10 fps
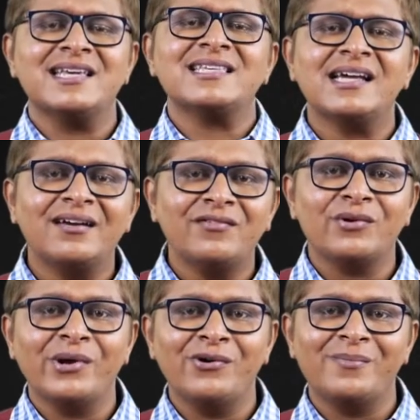just that we
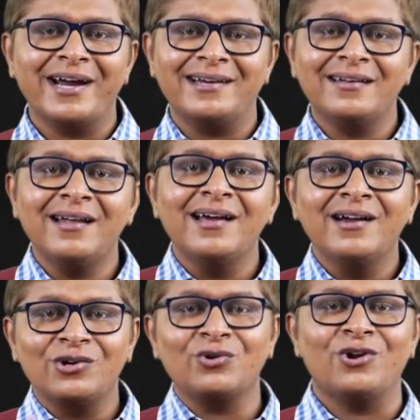are going to buy it in
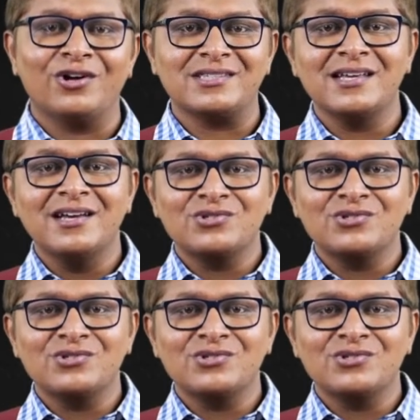two lots.